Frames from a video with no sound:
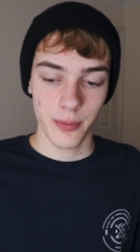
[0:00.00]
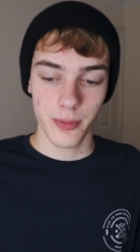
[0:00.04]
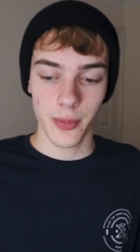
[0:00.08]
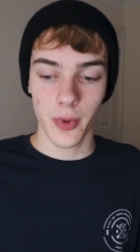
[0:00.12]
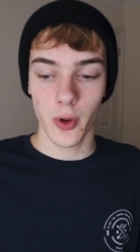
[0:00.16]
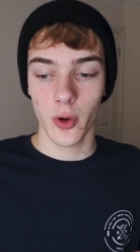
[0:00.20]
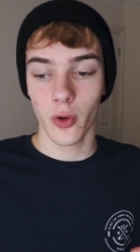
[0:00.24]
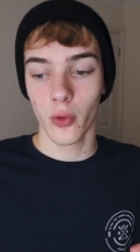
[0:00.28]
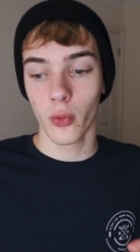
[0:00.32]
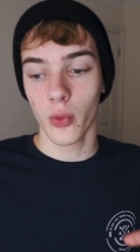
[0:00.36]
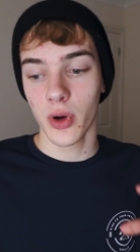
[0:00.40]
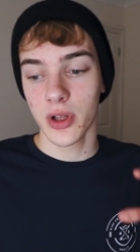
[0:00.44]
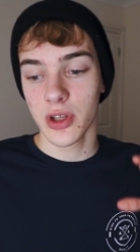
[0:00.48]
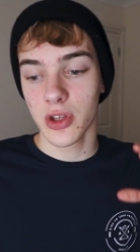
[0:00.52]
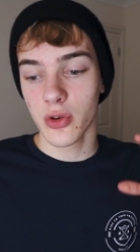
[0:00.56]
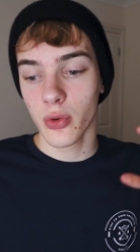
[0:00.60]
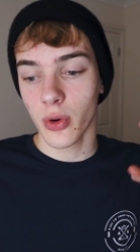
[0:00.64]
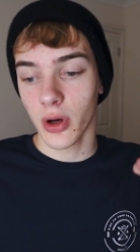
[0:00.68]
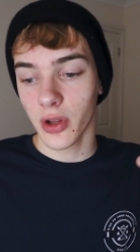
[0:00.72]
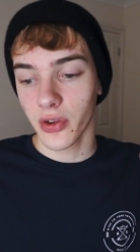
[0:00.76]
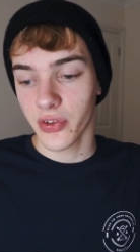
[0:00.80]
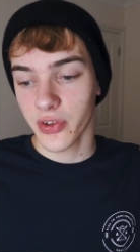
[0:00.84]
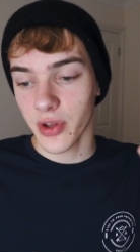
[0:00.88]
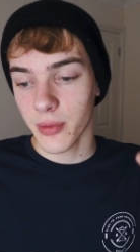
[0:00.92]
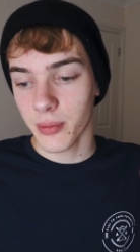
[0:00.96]
but when you
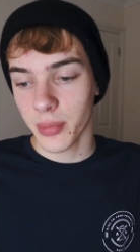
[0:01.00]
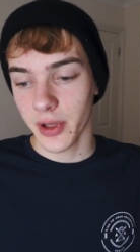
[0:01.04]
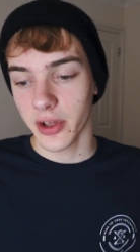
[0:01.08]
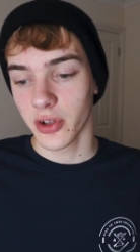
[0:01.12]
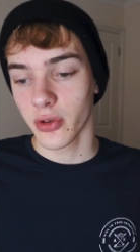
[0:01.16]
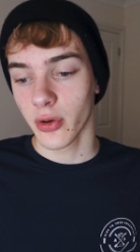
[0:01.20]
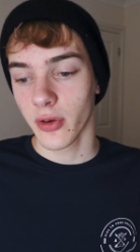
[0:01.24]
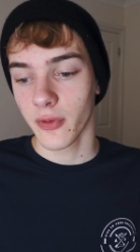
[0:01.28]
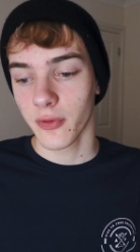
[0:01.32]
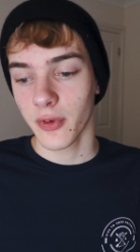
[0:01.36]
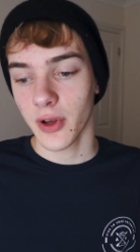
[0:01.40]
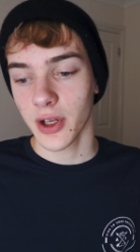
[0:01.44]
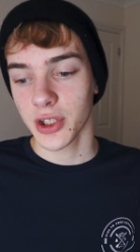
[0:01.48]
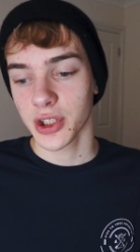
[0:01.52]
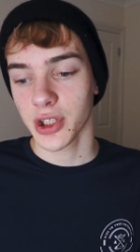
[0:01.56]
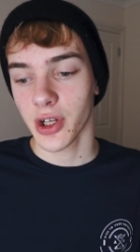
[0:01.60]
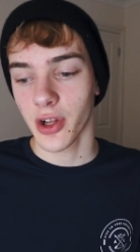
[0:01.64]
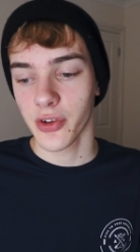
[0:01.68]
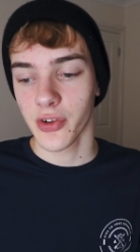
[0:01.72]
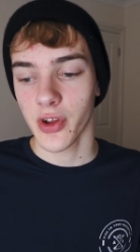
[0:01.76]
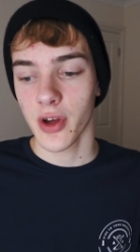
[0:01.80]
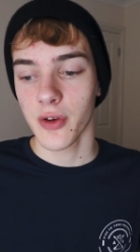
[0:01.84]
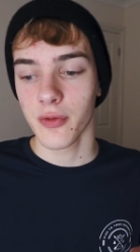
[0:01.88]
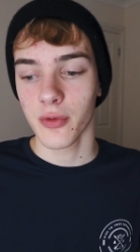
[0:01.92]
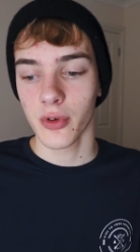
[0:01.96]
are simply doing
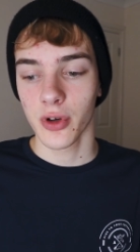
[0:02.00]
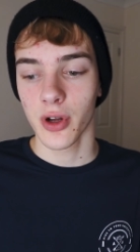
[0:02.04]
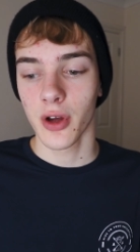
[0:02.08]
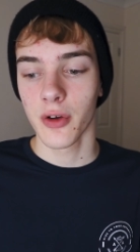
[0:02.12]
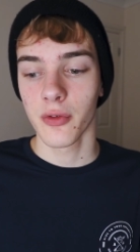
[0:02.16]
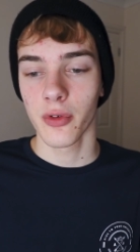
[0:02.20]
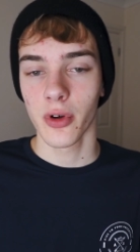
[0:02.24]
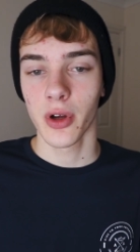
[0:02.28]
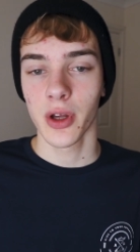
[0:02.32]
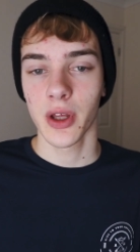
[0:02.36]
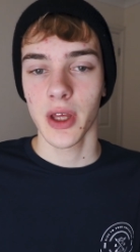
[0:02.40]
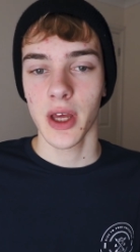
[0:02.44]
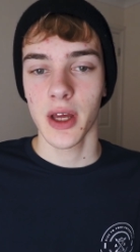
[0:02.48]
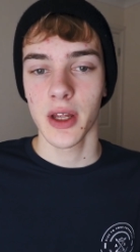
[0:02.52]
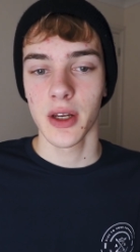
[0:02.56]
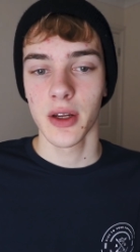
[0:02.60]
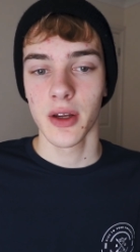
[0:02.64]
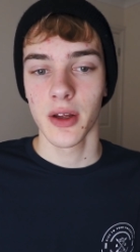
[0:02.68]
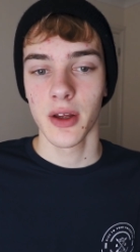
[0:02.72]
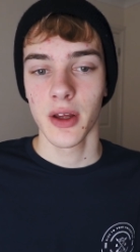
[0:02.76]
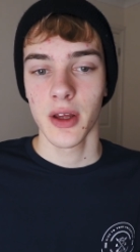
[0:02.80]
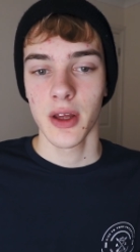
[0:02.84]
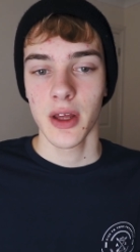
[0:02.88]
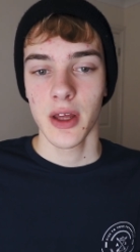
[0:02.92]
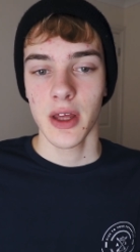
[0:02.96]
flashcards over and over
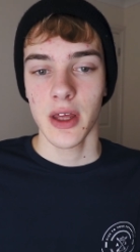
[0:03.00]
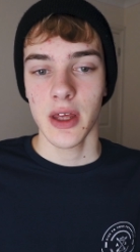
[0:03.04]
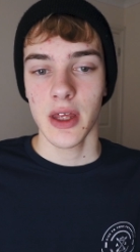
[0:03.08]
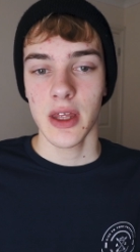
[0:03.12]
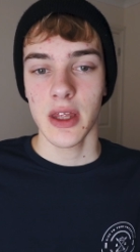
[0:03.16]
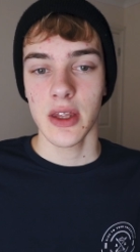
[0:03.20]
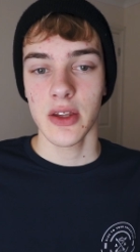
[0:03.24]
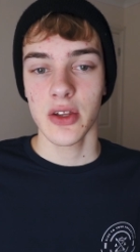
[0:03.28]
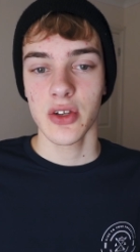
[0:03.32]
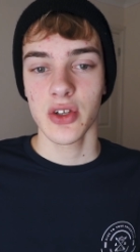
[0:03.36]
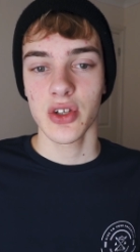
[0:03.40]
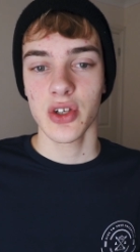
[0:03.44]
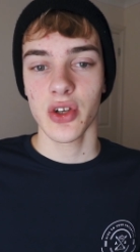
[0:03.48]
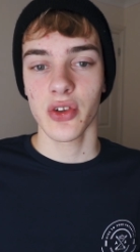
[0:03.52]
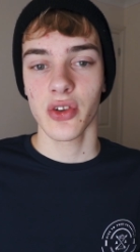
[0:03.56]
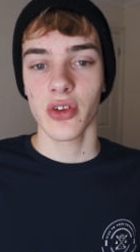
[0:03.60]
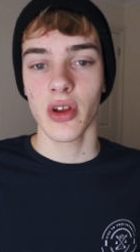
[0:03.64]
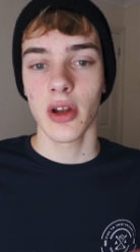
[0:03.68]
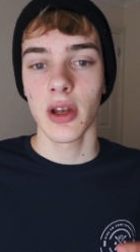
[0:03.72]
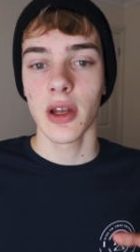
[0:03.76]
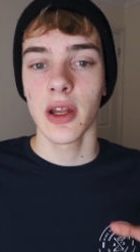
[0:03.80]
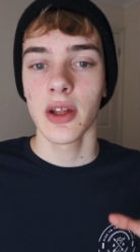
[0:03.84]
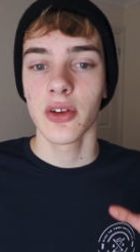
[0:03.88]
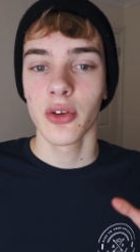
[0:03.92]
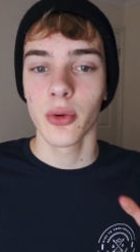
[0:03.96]
again, it's just
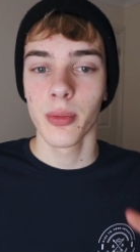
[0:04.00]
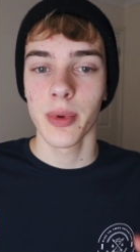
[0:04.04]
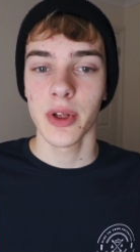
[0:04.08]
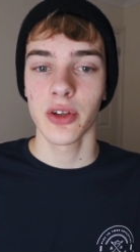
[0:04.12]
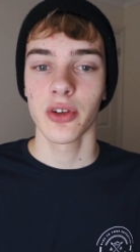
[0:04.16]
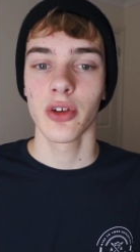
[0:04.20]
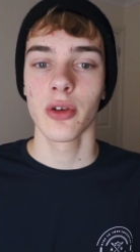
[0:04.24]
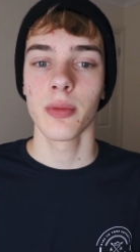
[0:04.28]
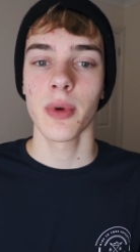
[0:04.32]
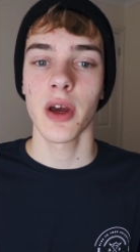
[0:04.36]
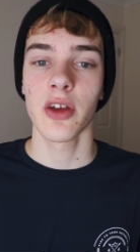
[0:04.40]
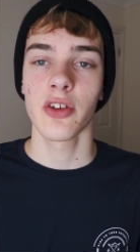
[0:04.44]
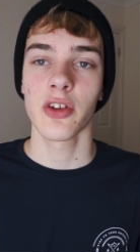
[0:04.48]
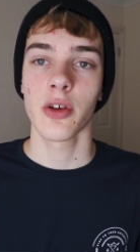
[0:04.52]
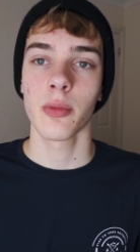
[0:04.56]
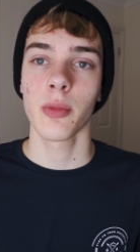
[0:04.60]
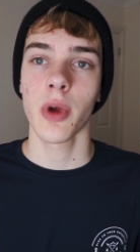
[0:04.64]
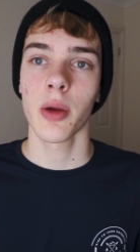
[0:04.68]
a little bit too basic.